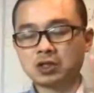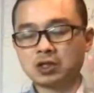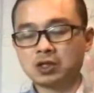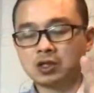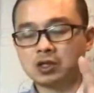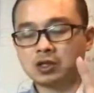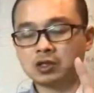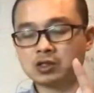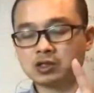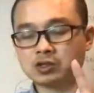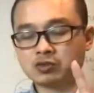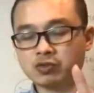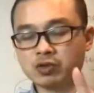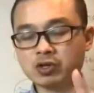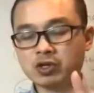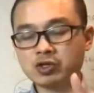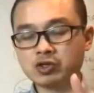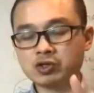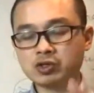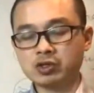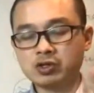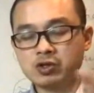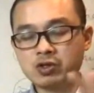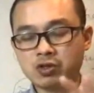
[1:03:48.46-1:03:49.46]

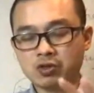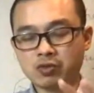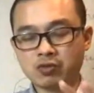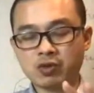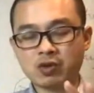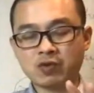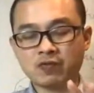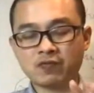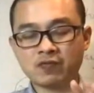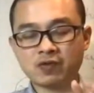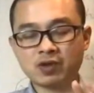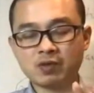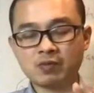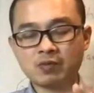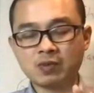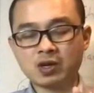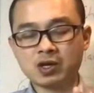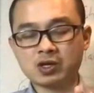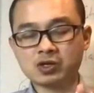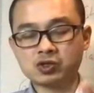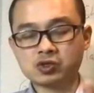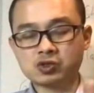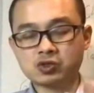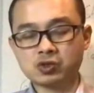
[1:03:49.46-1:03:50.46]
strategy, 3 of them, I
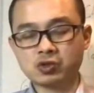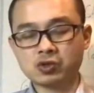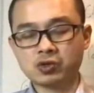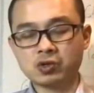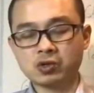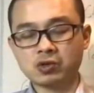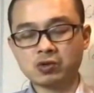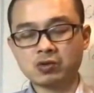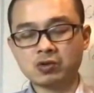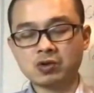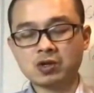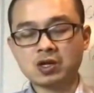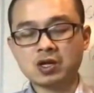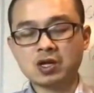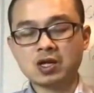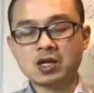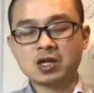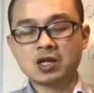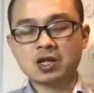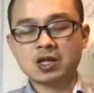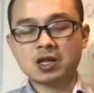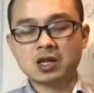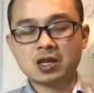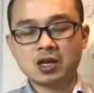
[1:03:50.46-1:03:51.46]
show you
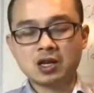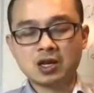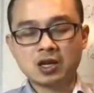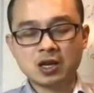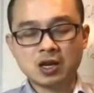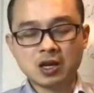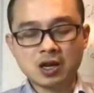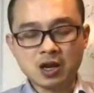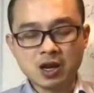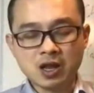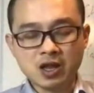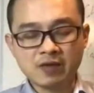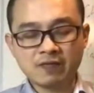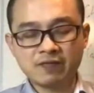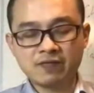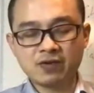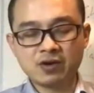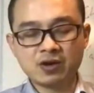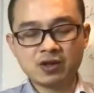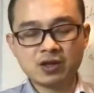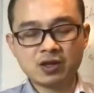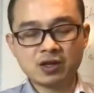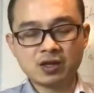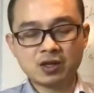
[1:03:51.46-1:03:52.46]
left
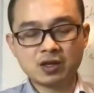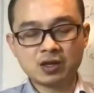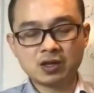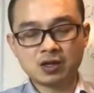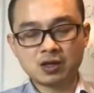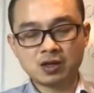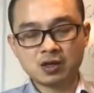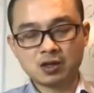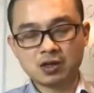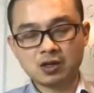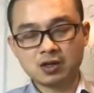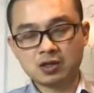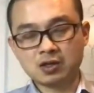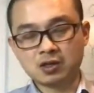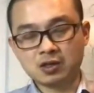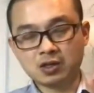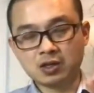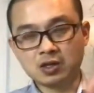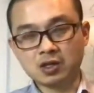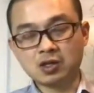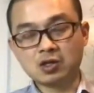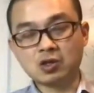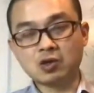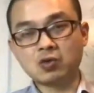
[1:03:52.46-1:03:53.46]
leg
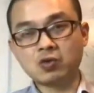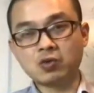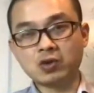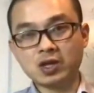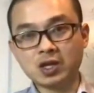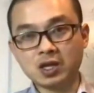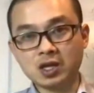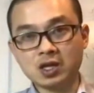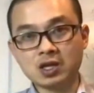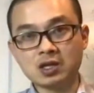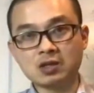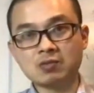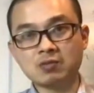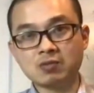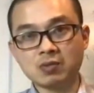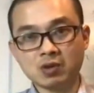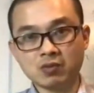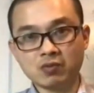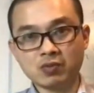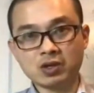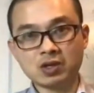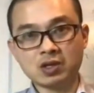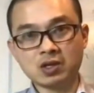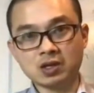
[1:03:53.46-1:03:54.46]
needle in
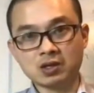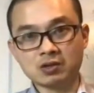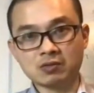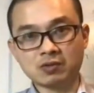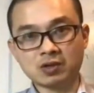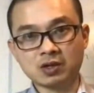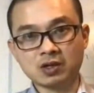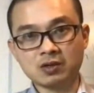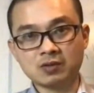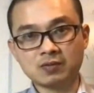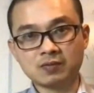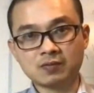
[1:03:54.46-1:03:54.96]
meridian, right?